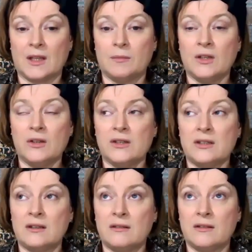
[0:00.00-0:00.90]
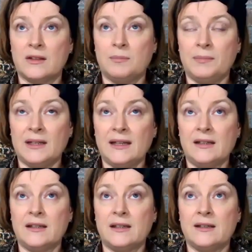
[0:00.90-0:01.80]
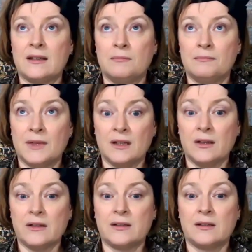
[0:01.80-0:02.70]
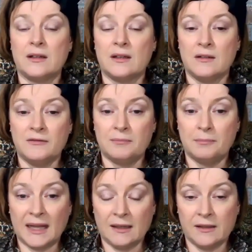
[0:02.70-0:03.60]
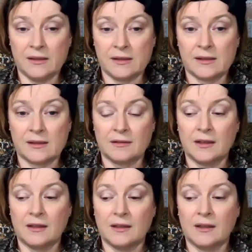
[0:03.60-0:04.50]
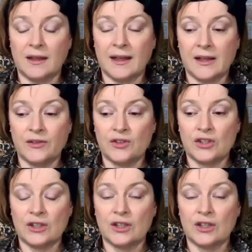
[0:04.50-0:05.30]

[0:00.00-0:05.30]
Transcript: because the planet is a master of balance, and